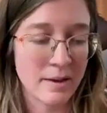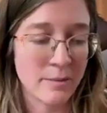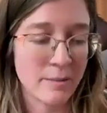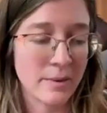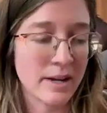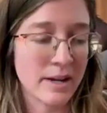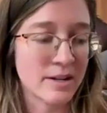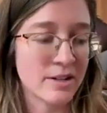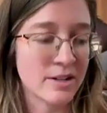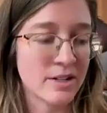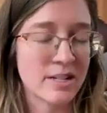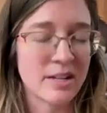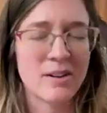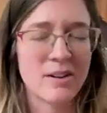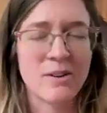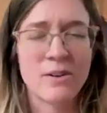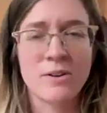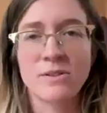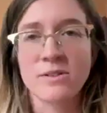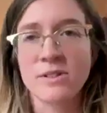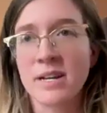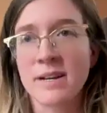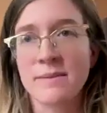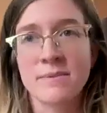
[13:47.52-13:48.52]
And we understand
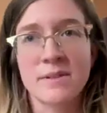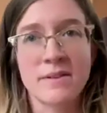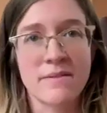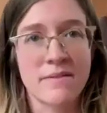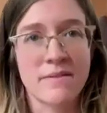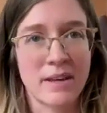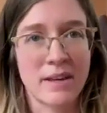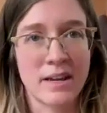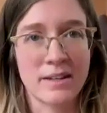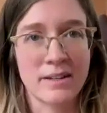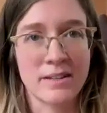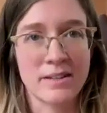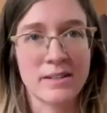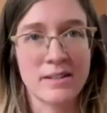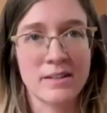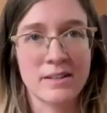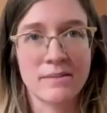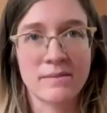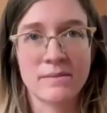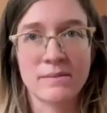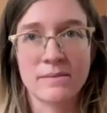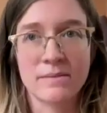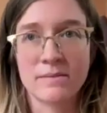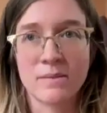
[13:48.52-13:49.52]
all types of
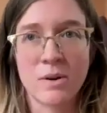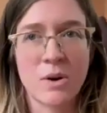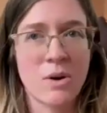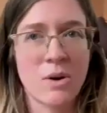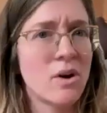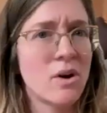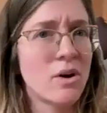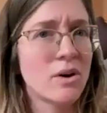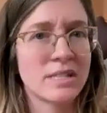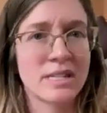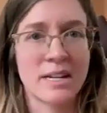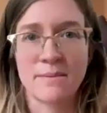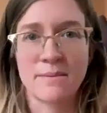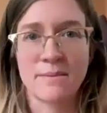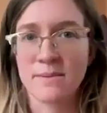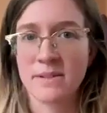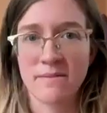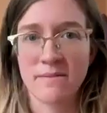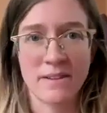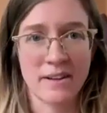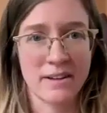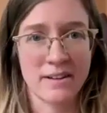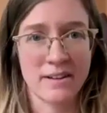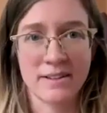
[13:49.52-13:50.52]
things, all types
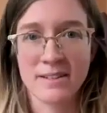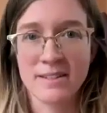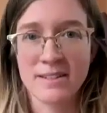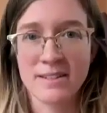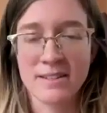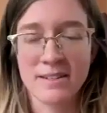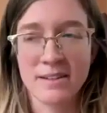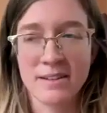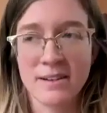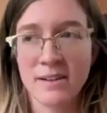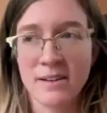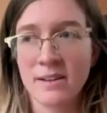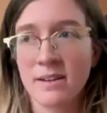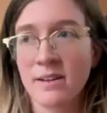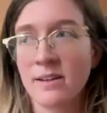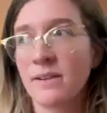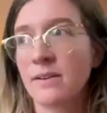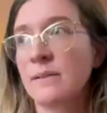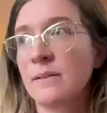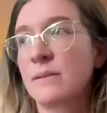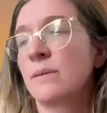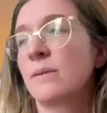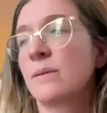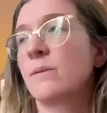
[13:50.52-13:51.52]
of things.
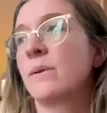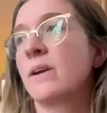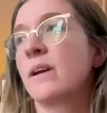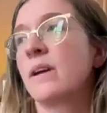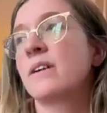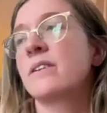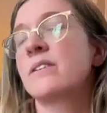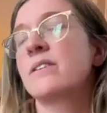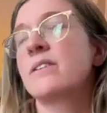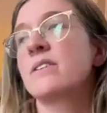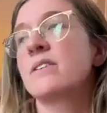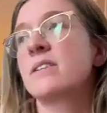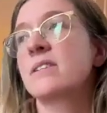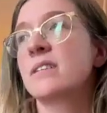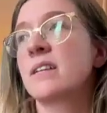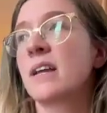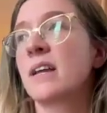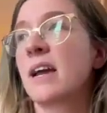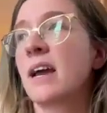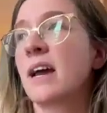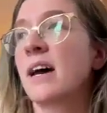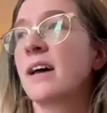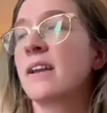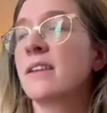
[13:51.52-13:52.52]
We
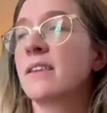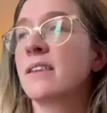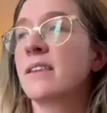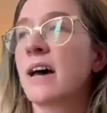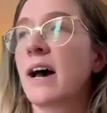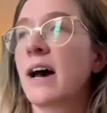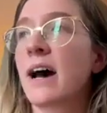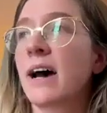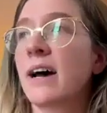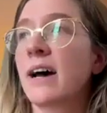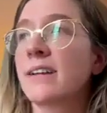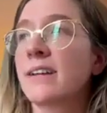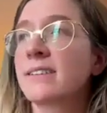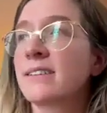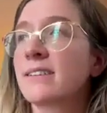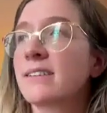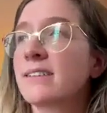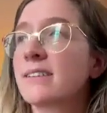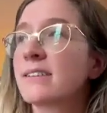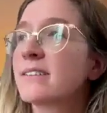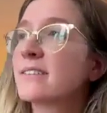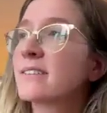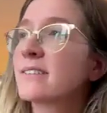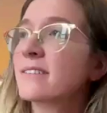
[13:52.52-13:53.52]
understand that
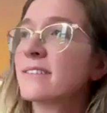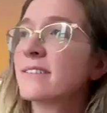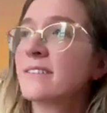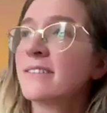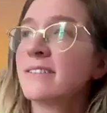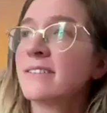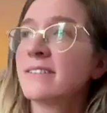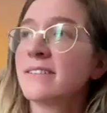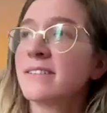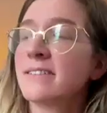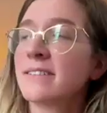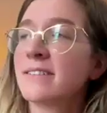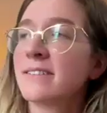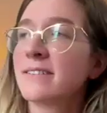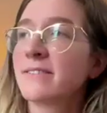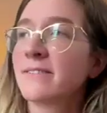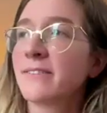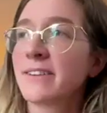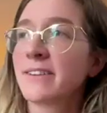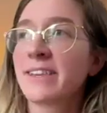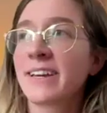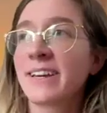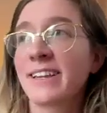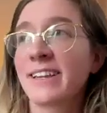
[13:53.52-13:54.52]

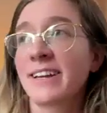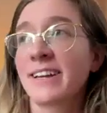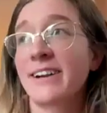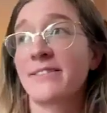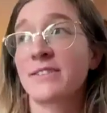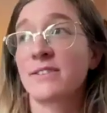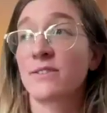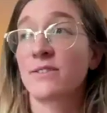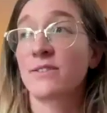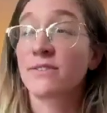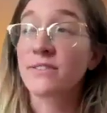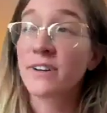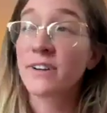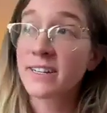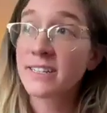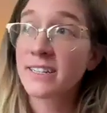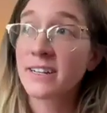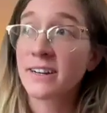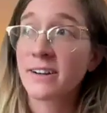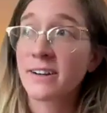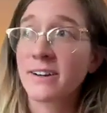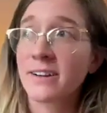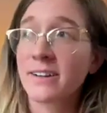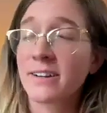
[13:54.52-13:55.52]
one thing that I was
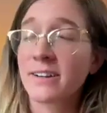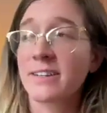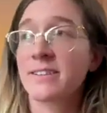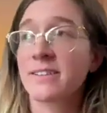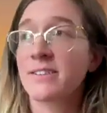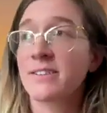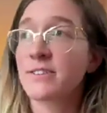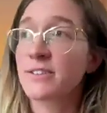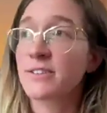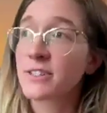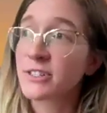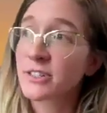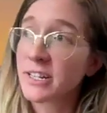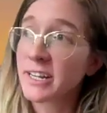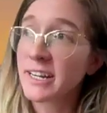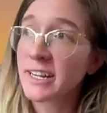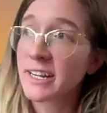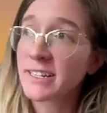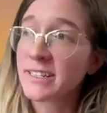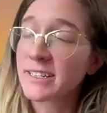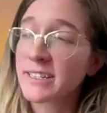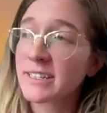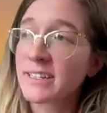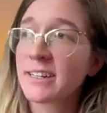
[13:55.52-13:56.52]
reflecting on in this
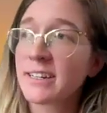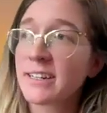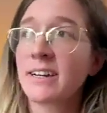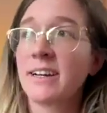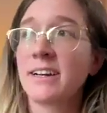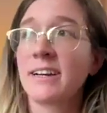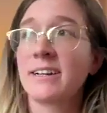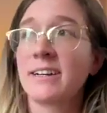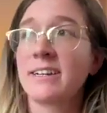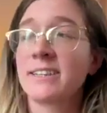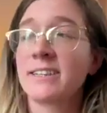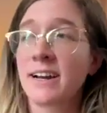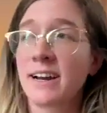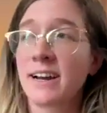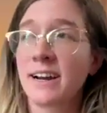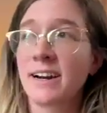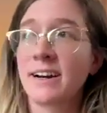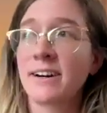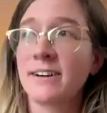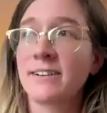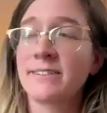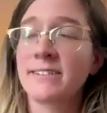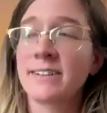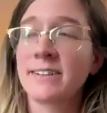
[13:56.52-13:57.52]
retreat is
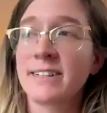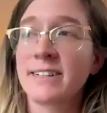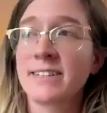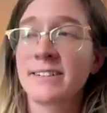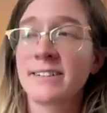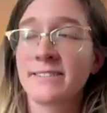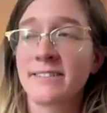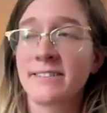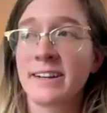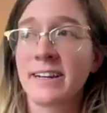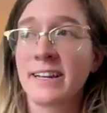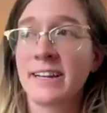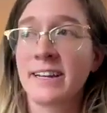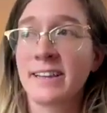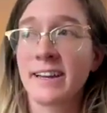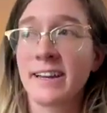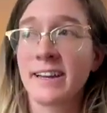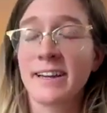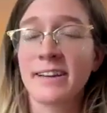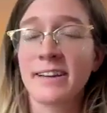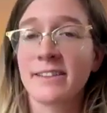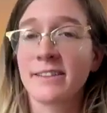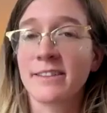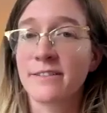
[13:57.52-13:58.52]
how it's already
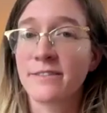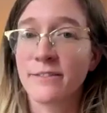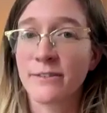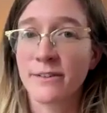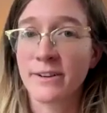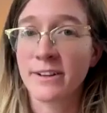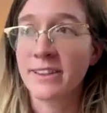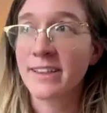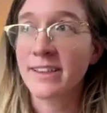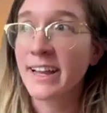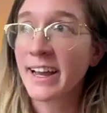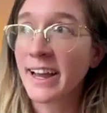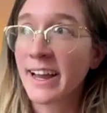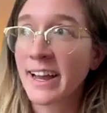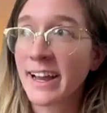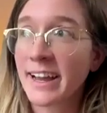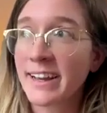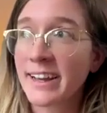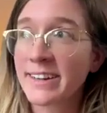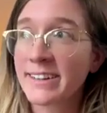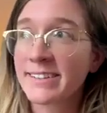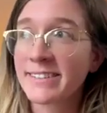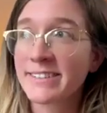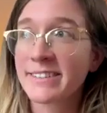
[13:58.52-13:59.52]
like the fourth
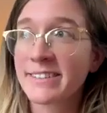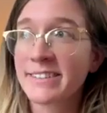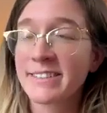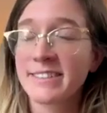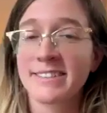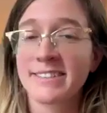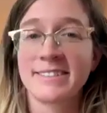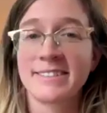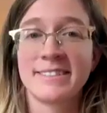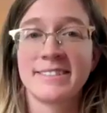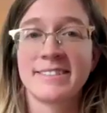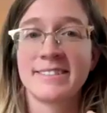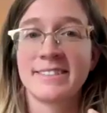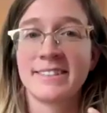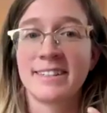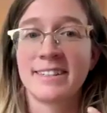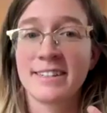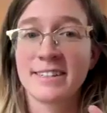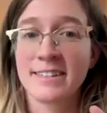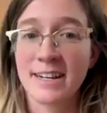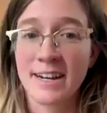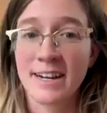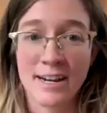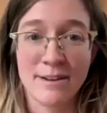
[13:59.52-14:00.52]
day.
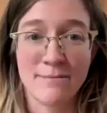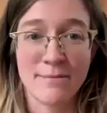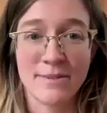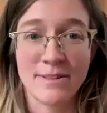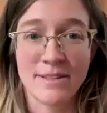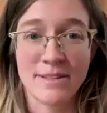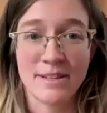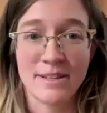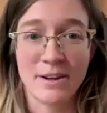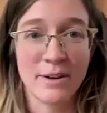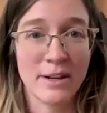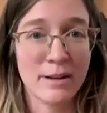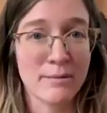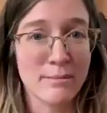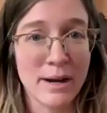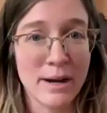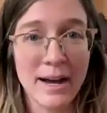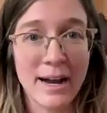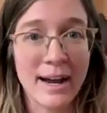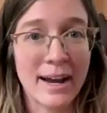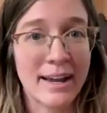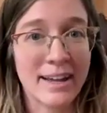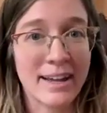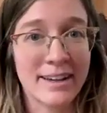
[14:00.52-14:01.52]
Time is going
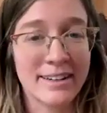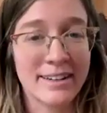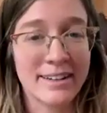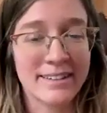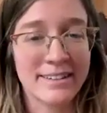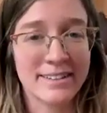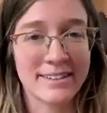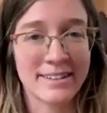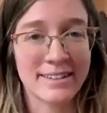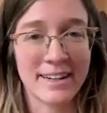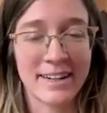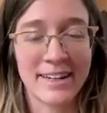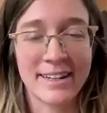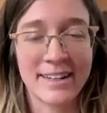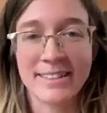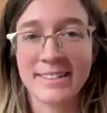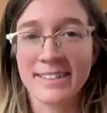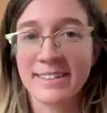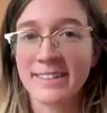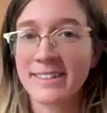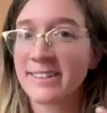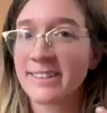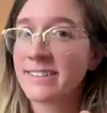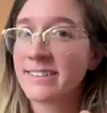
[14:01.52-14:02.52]
by,
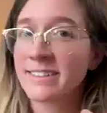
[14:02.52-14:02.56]
right?